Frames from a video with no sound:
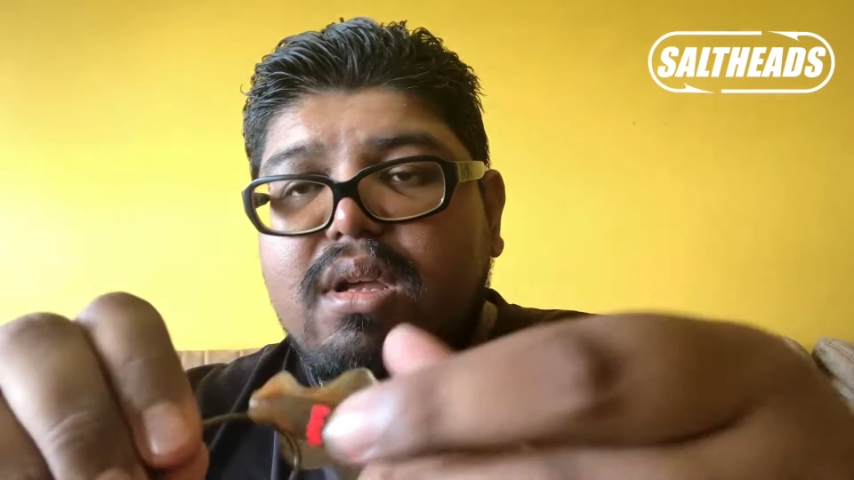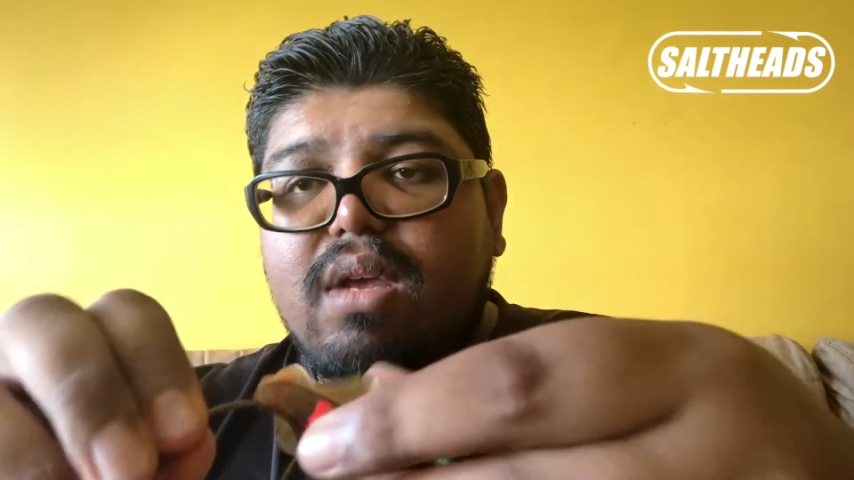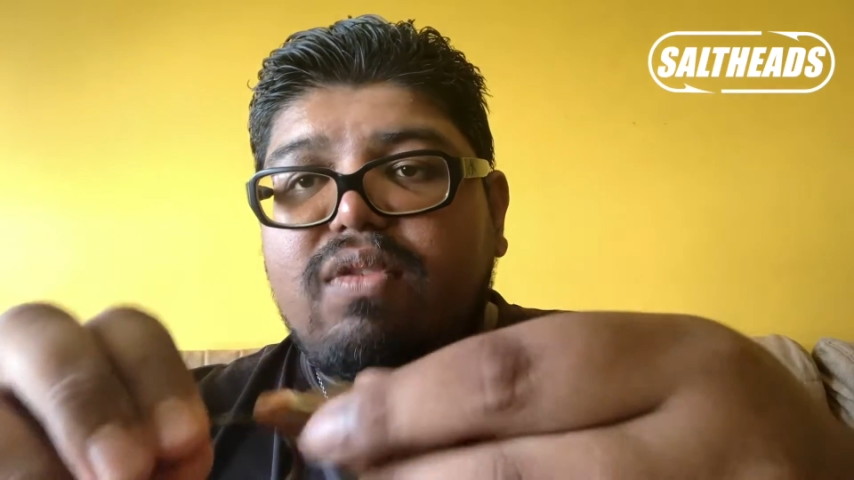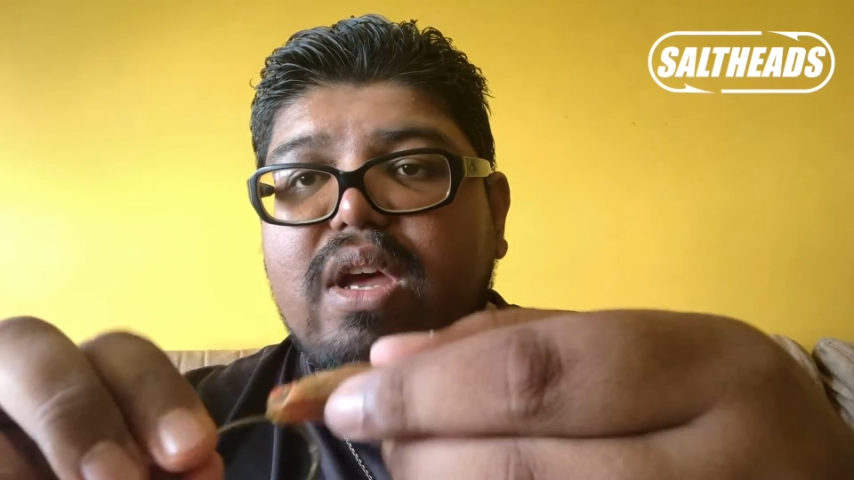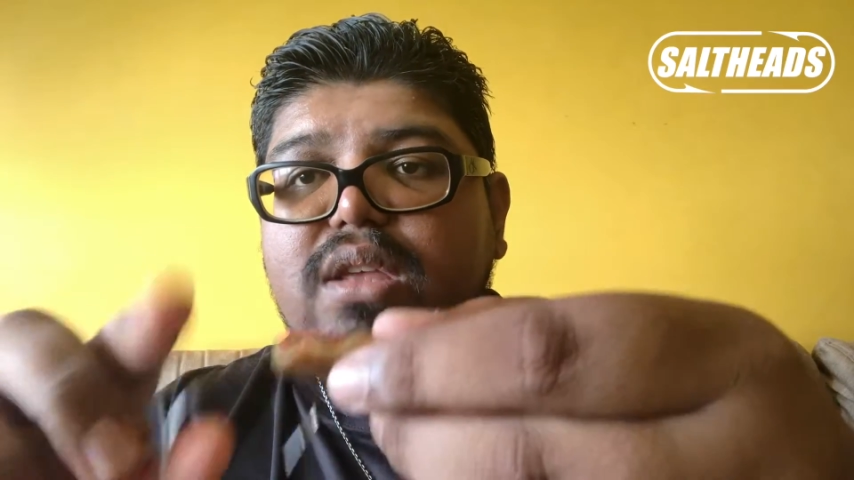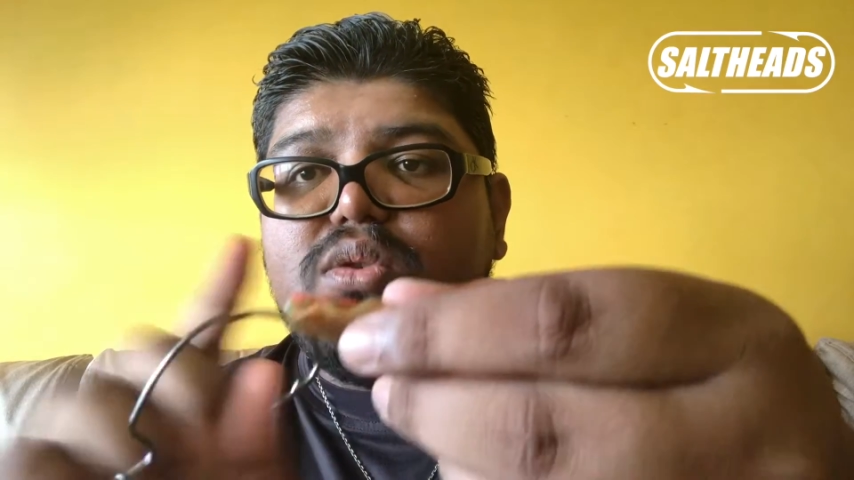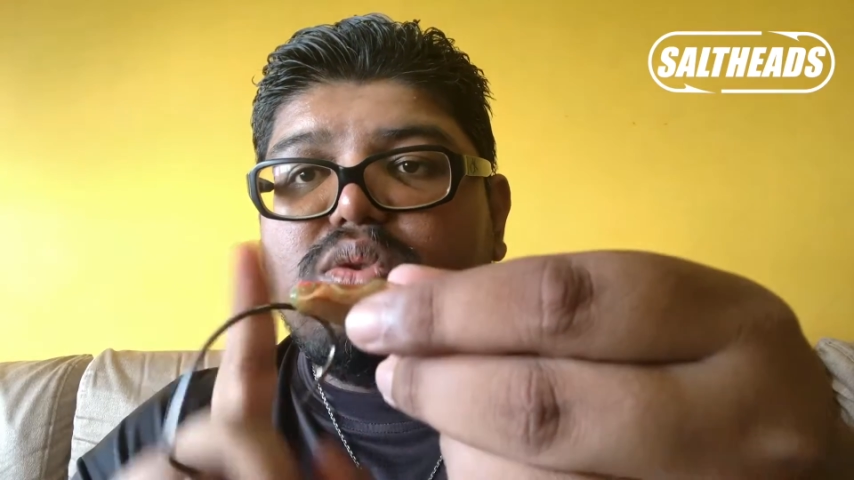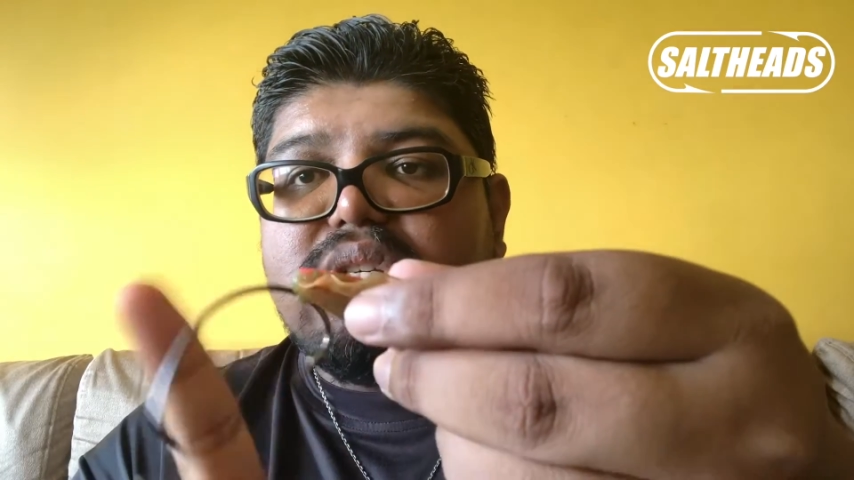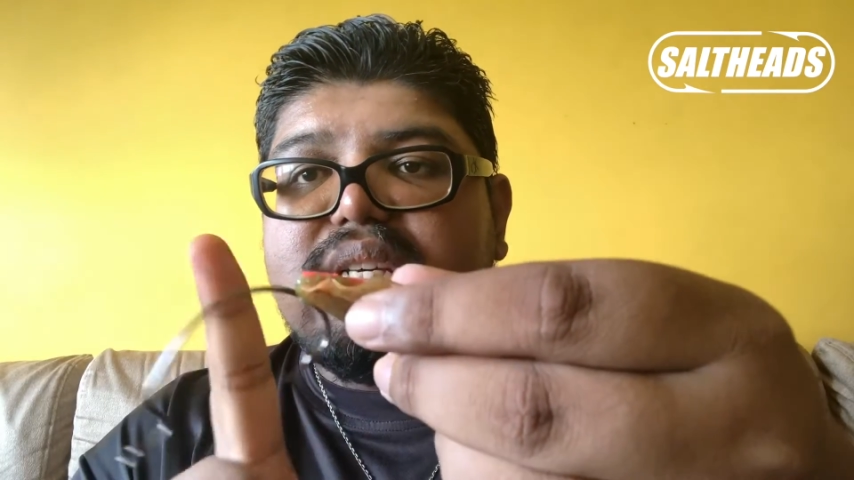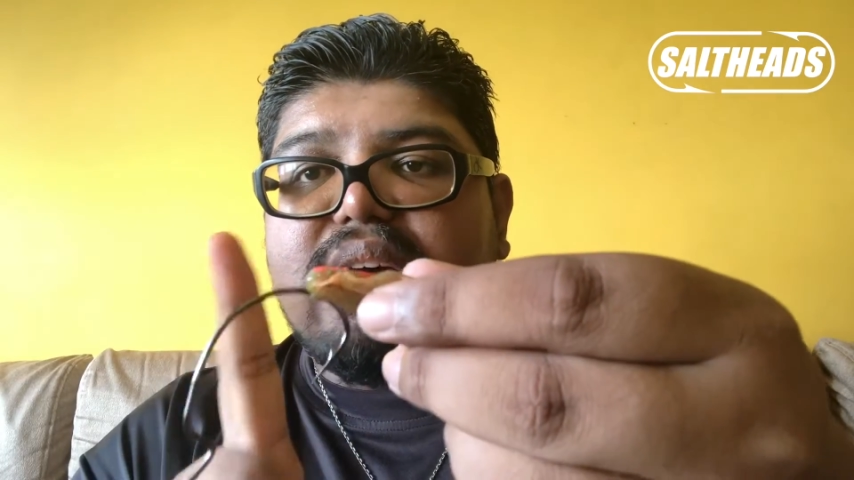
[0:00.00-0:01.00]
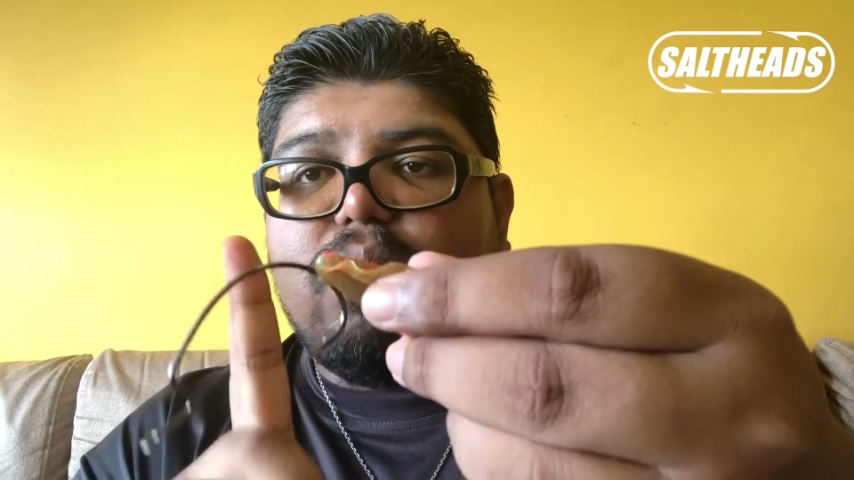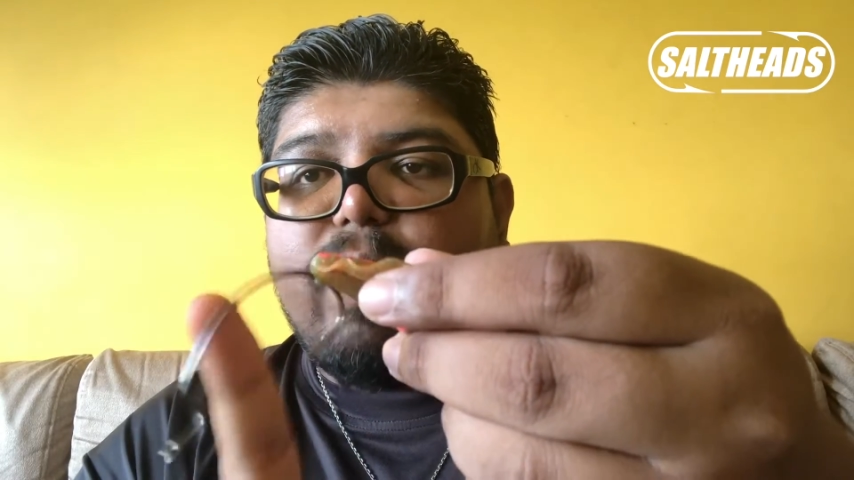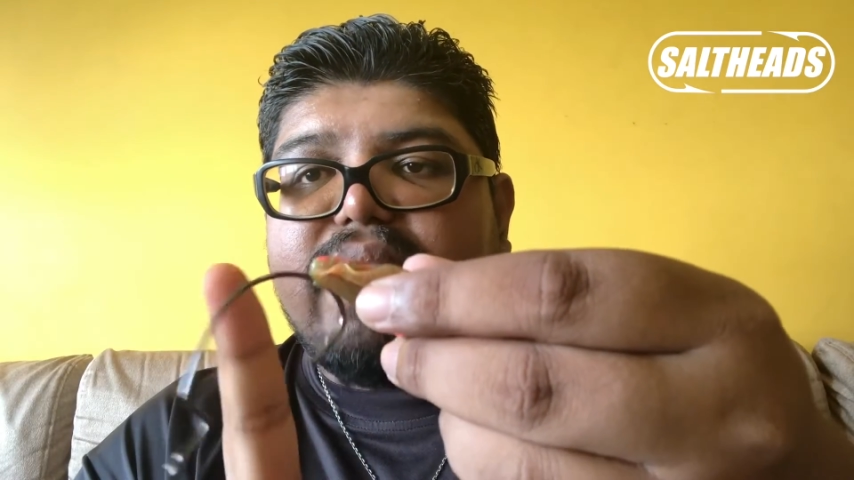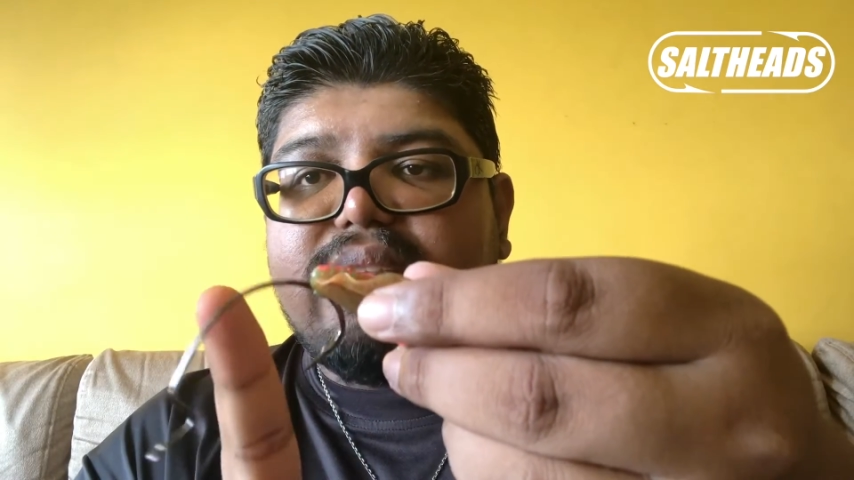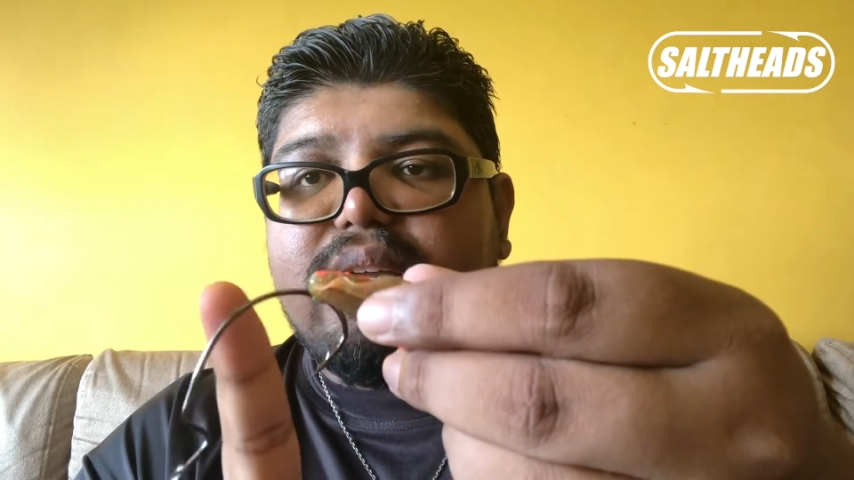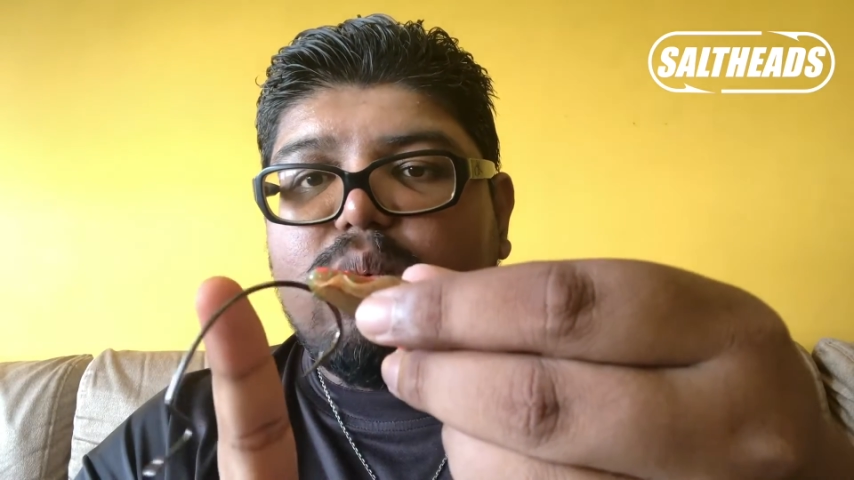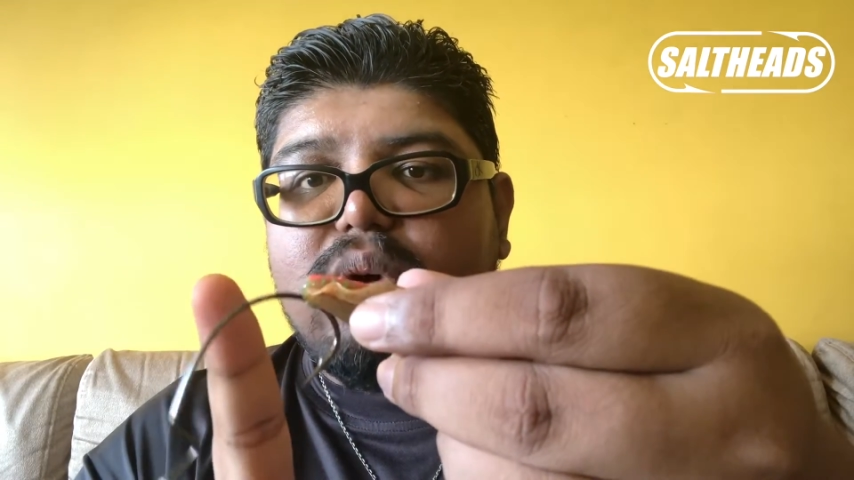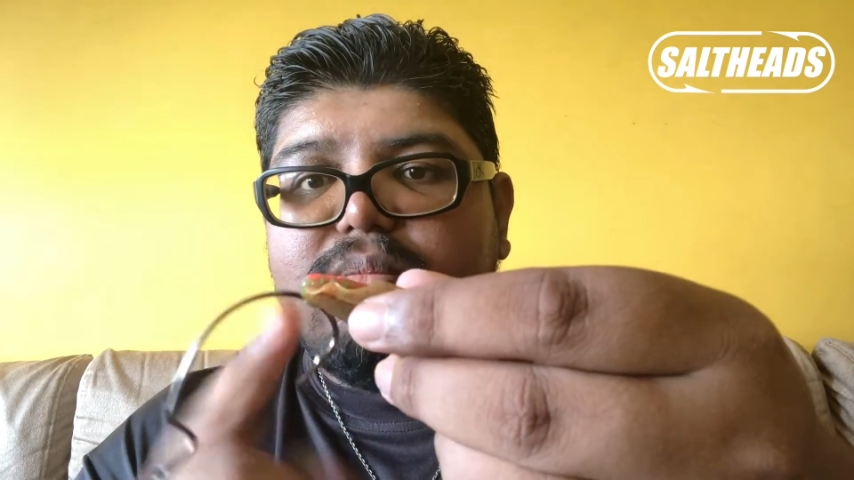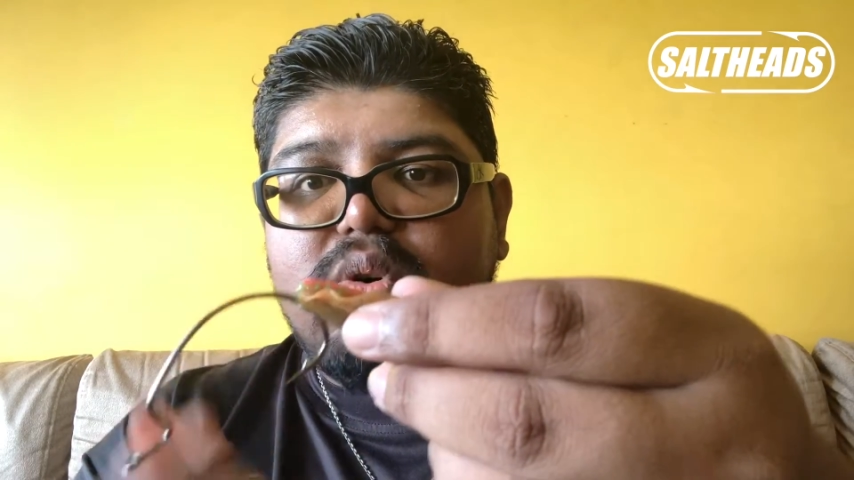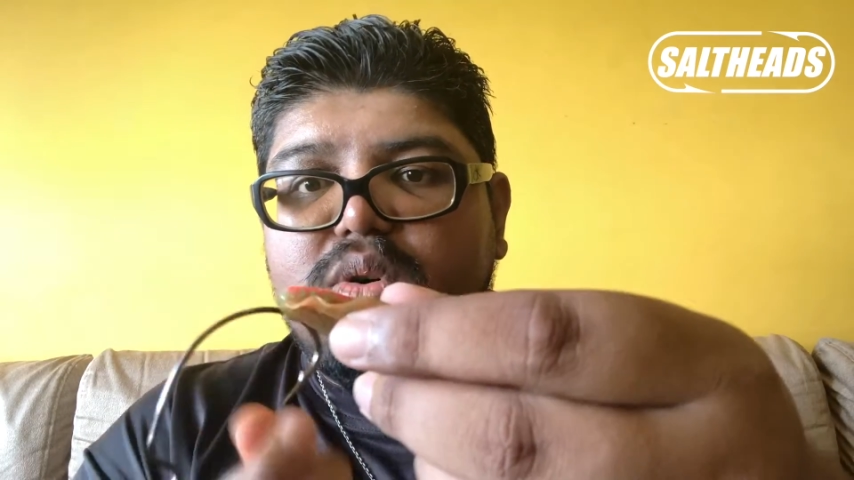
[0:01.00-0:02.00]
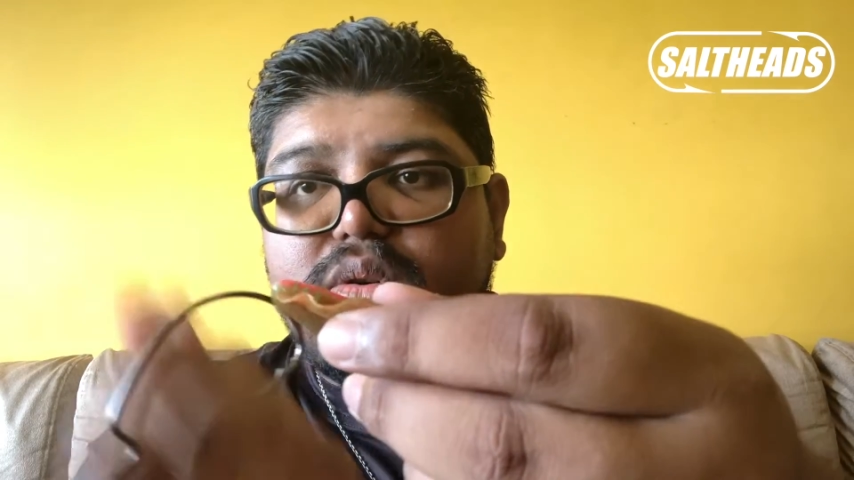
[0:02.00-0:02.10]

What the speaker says: if you are using a weighted worm hook,